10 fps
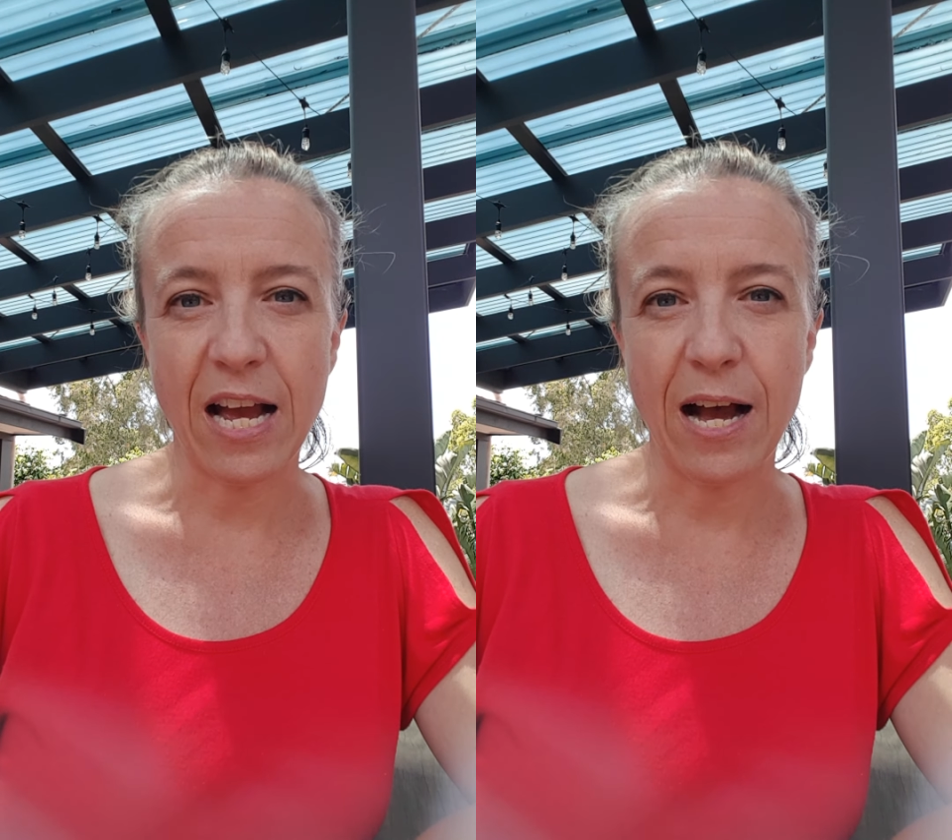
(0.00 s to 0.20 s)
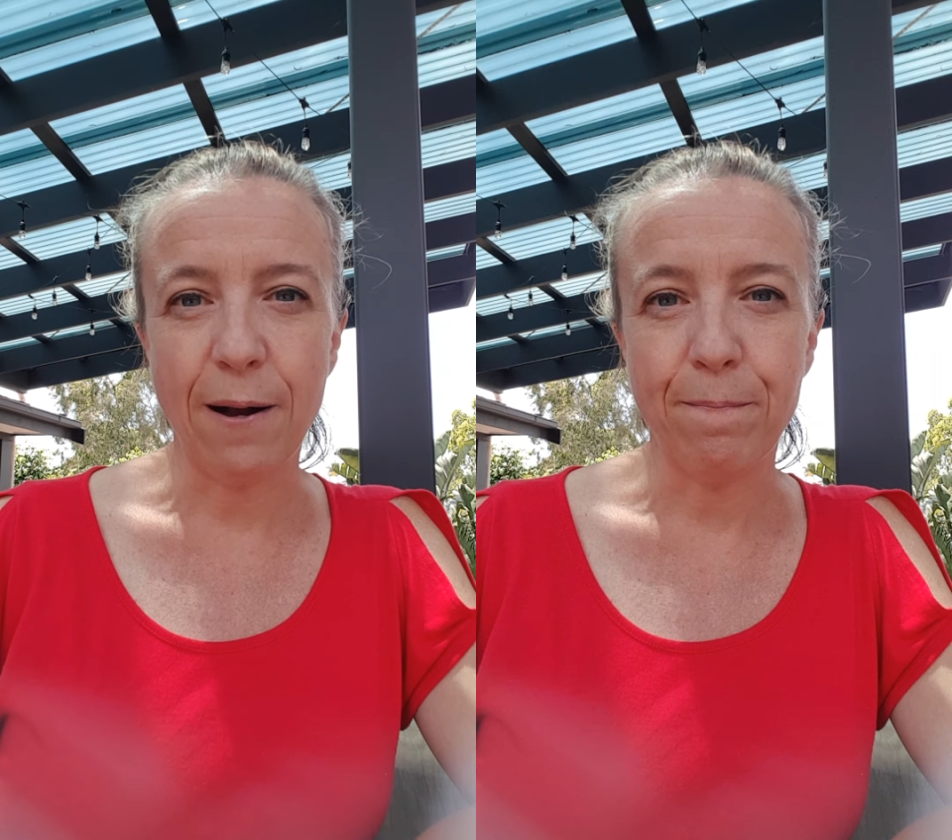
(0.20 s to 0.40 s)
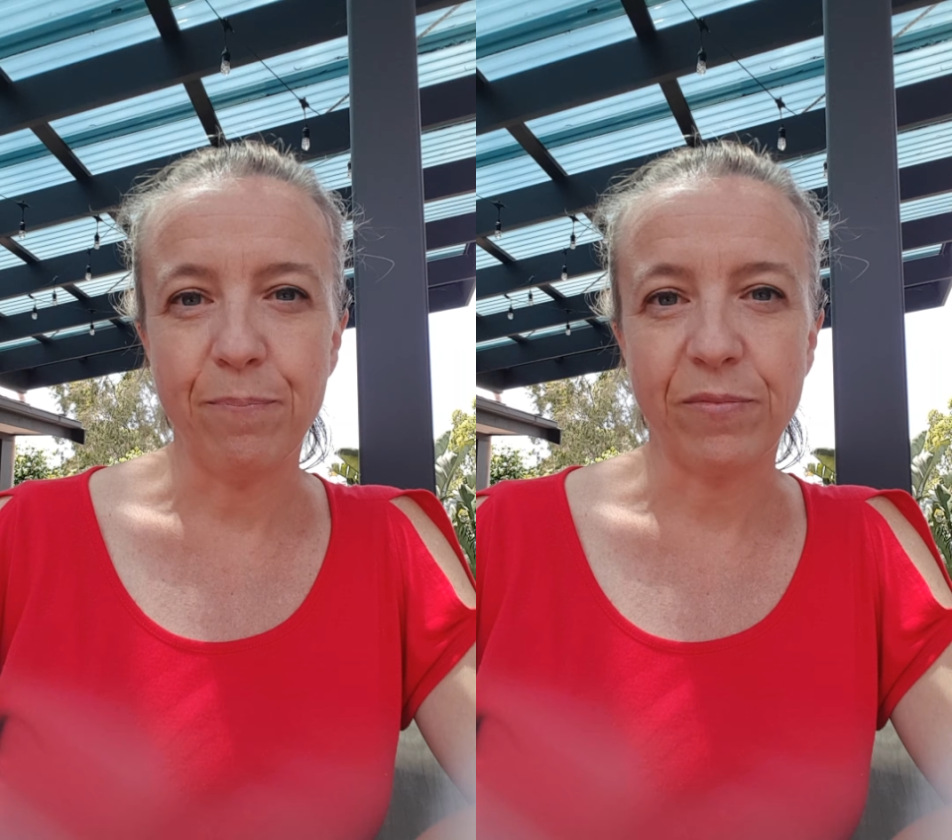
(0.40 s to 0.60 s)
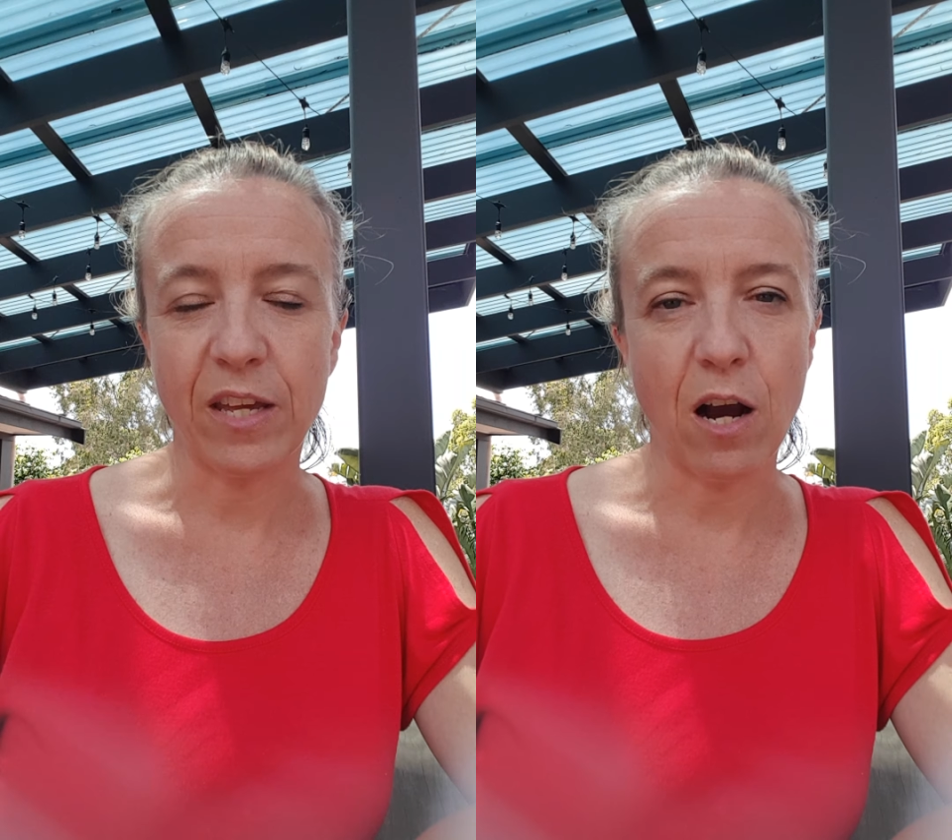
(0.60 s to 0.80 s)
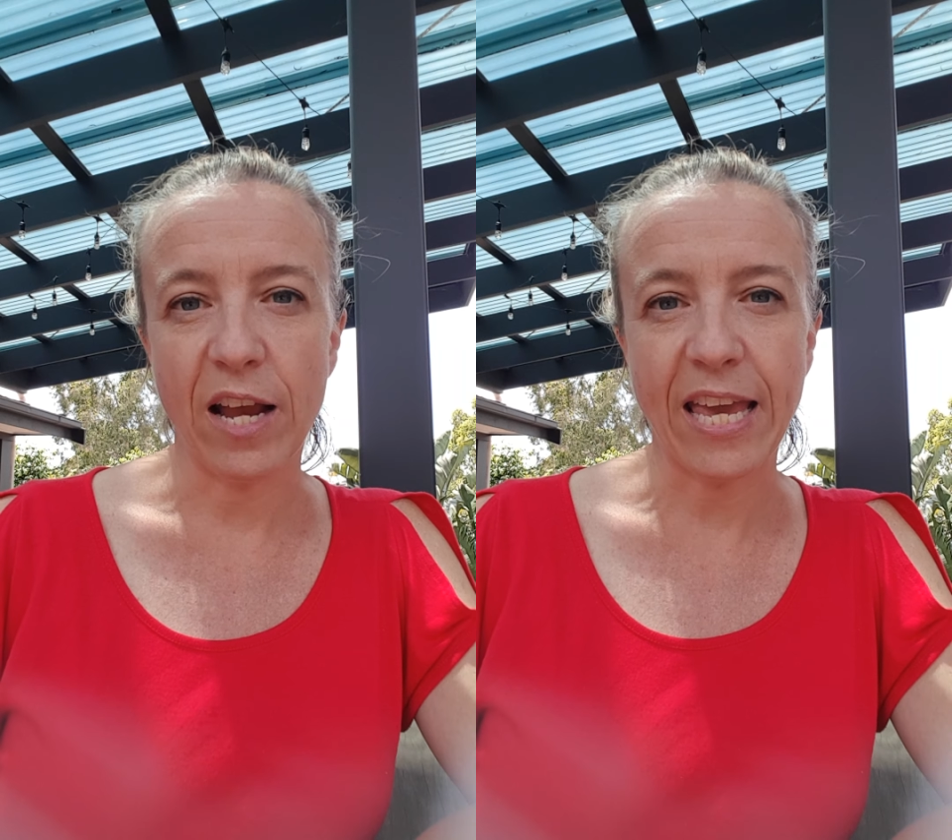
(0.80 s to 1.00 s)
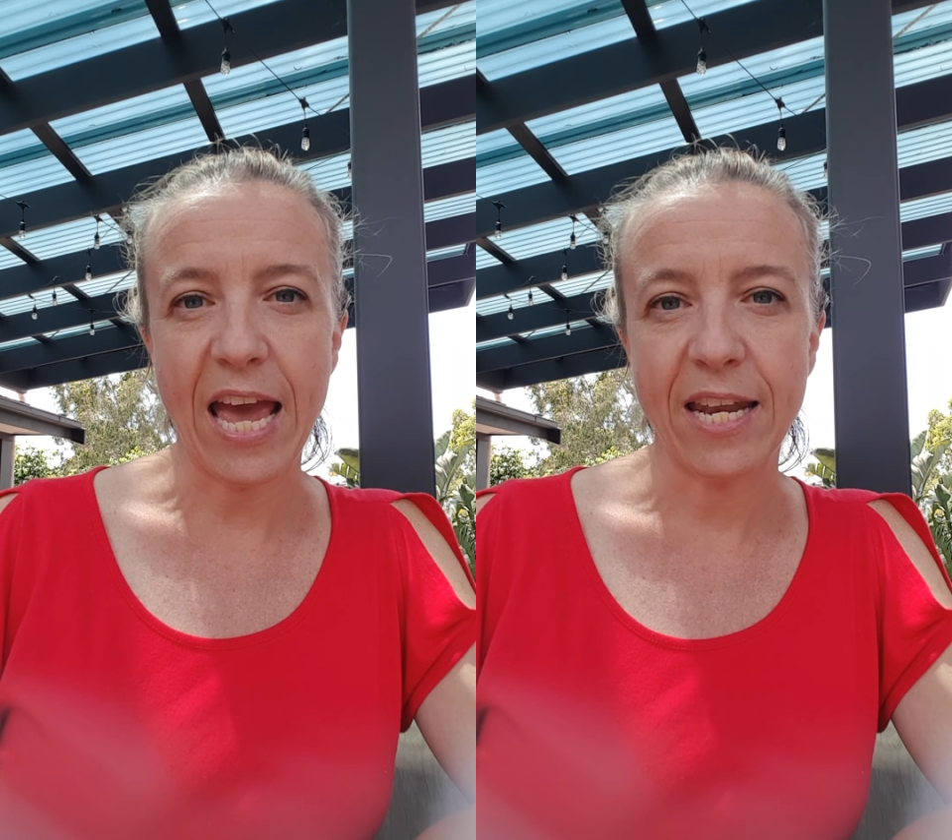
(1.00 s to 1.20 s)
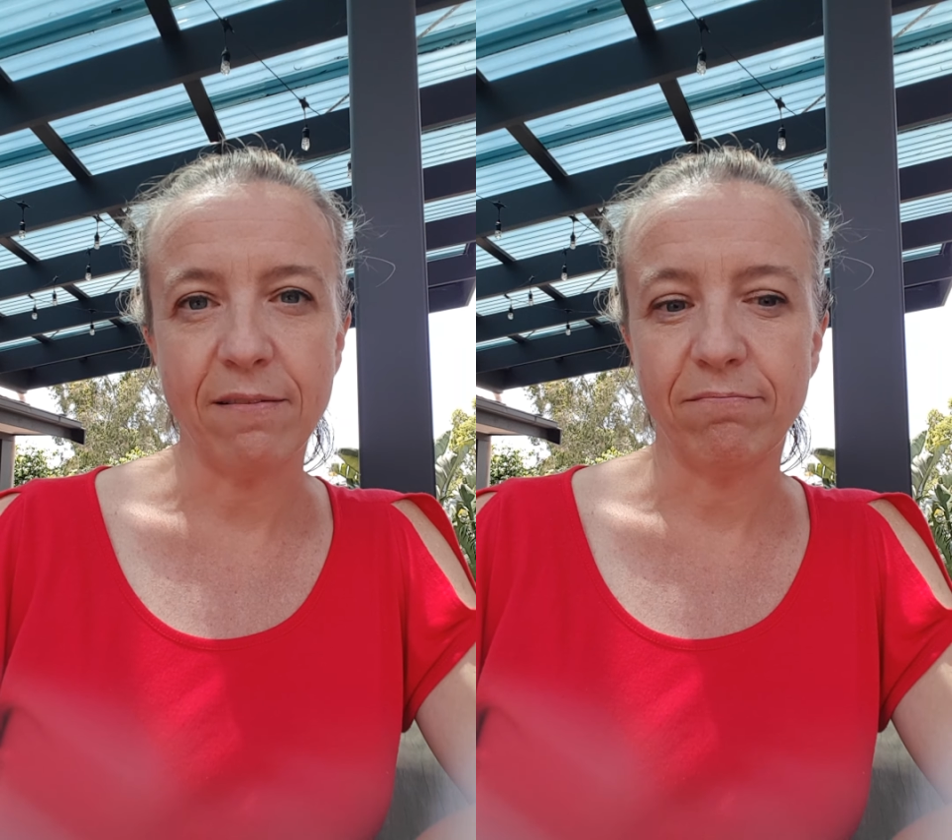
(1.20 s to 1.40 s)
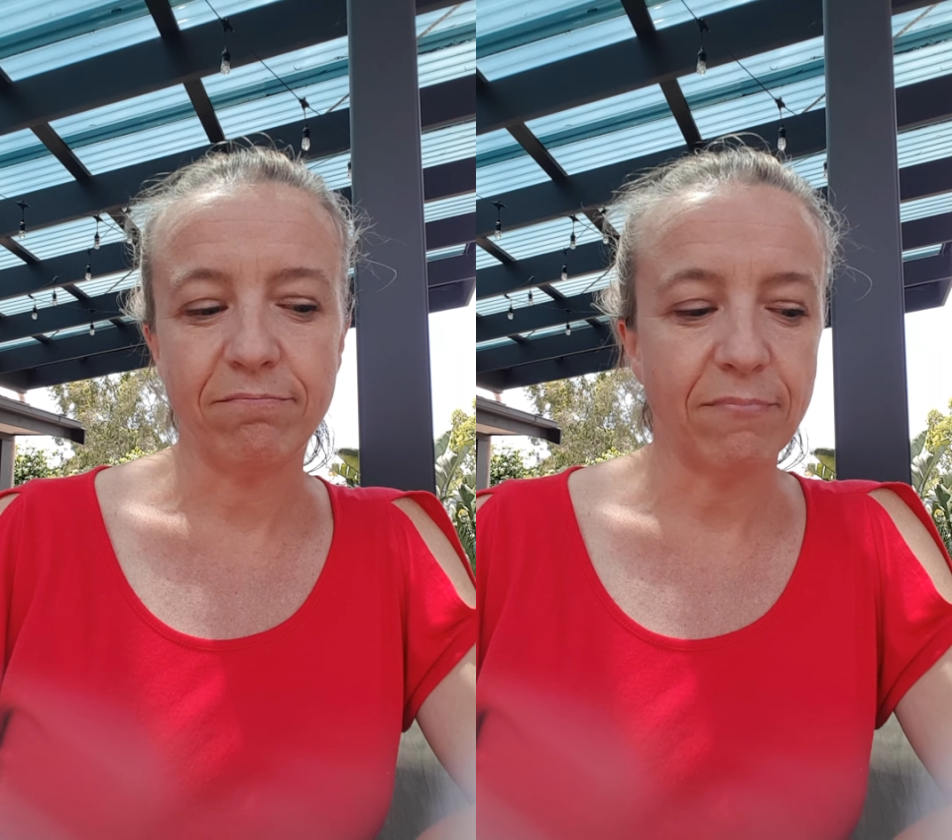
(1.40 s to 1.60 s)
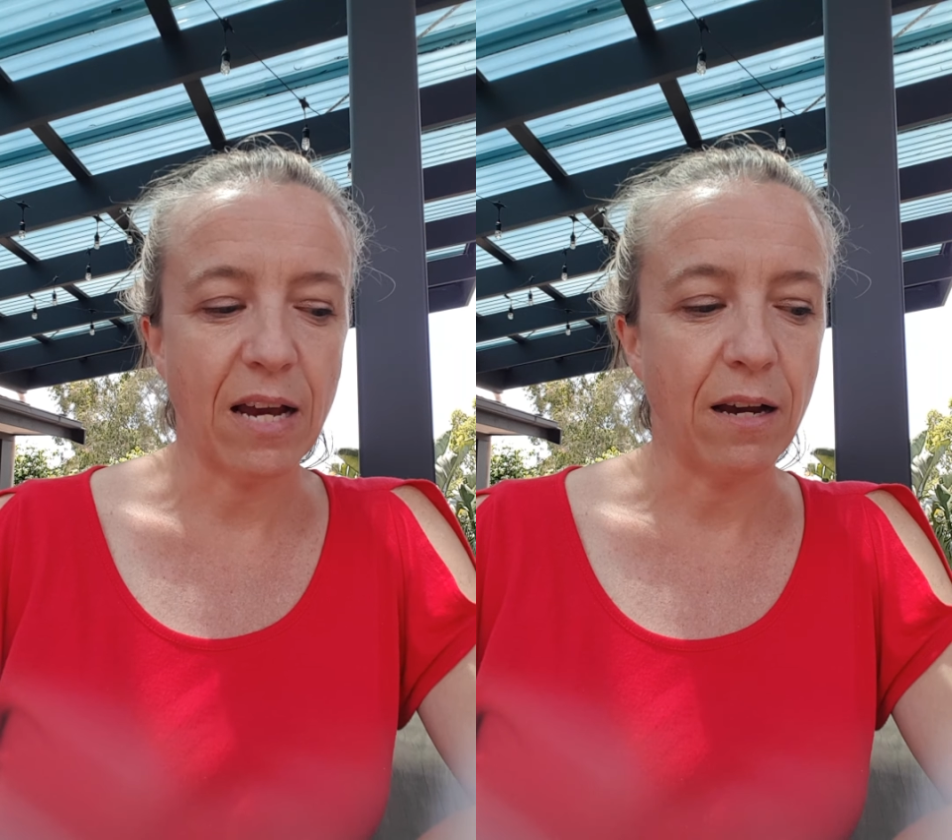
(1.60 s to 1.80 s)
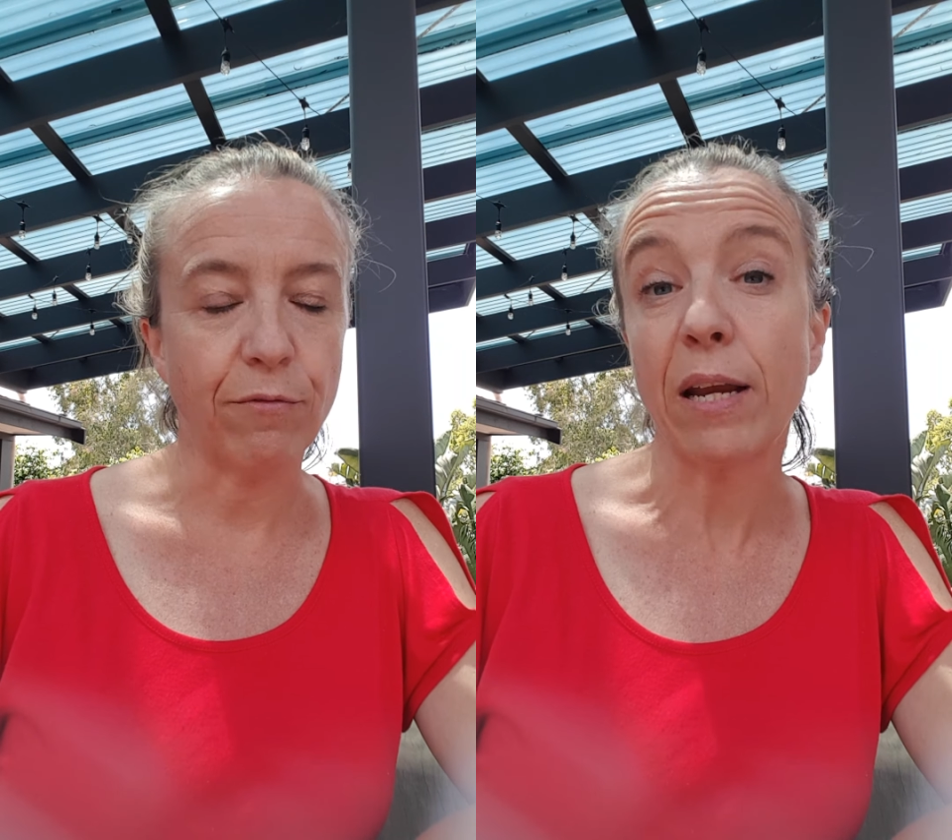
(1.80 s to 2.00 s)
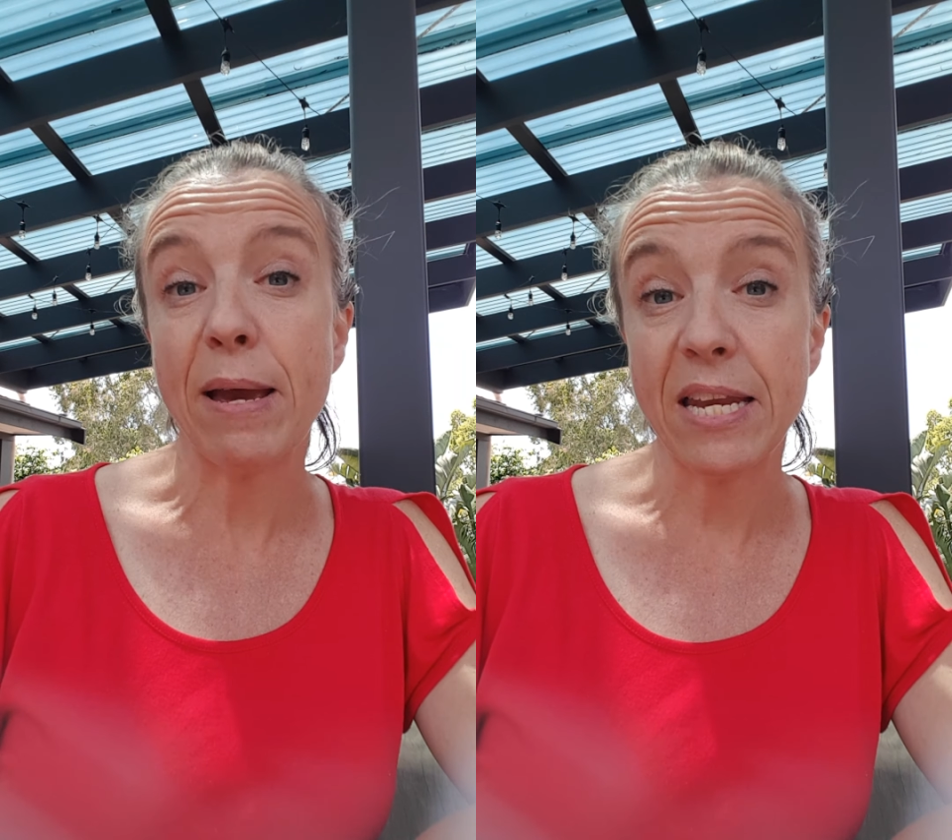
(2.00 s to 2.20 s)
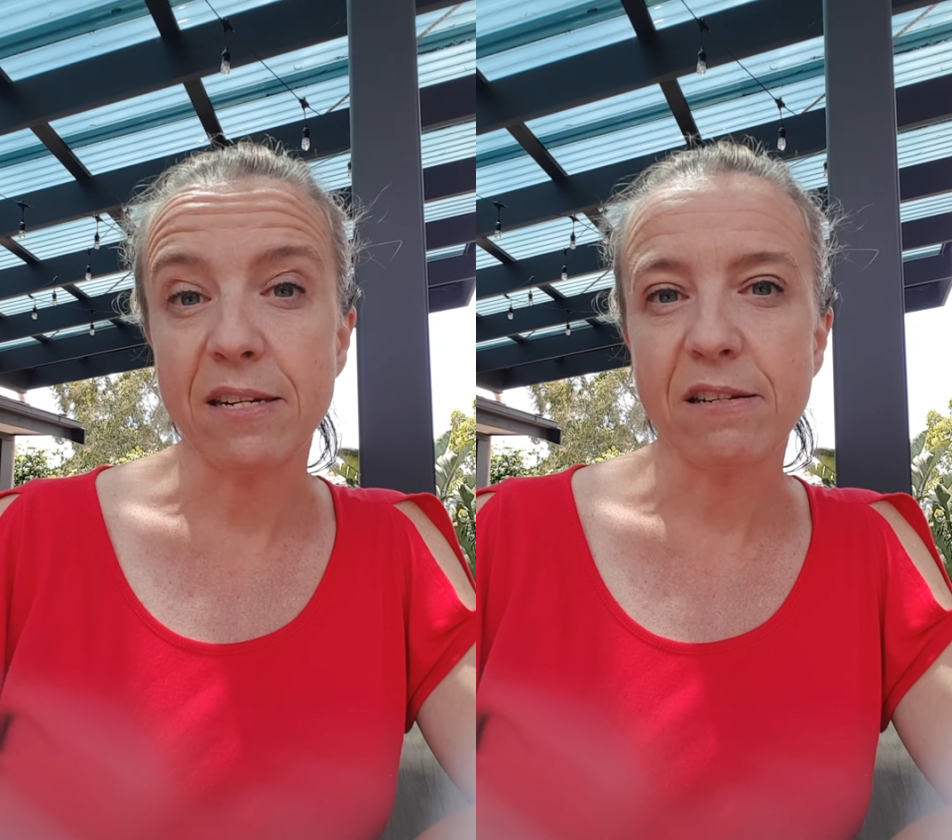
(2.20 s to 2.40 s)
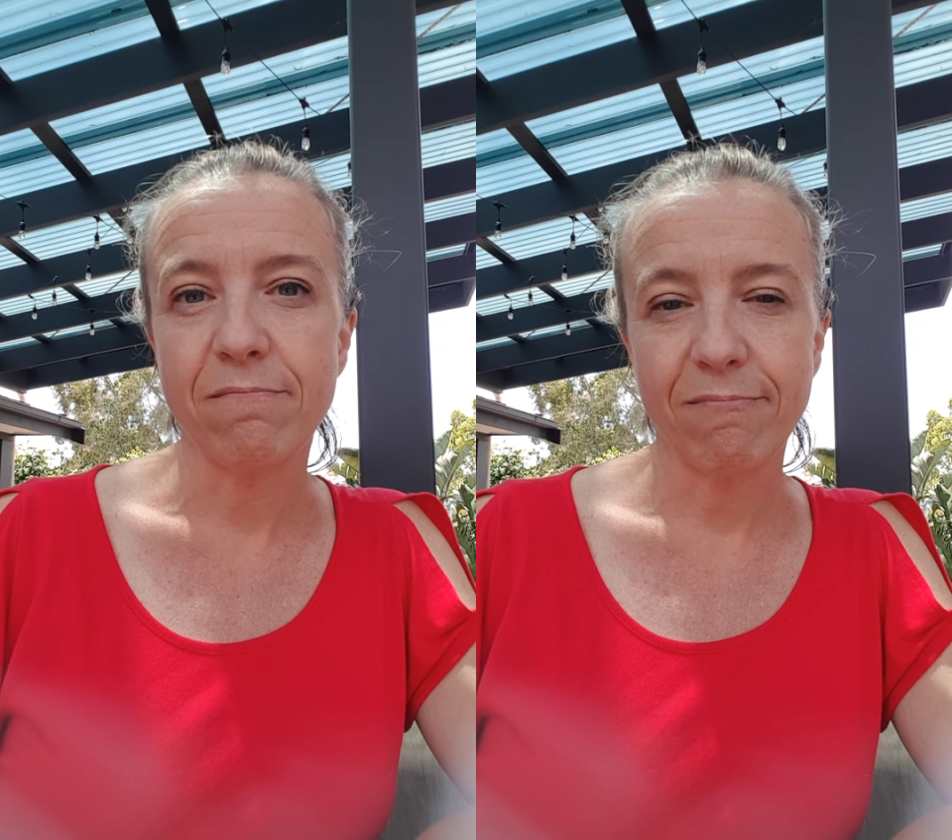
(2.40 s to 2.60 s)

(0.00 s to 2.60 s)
I can recommend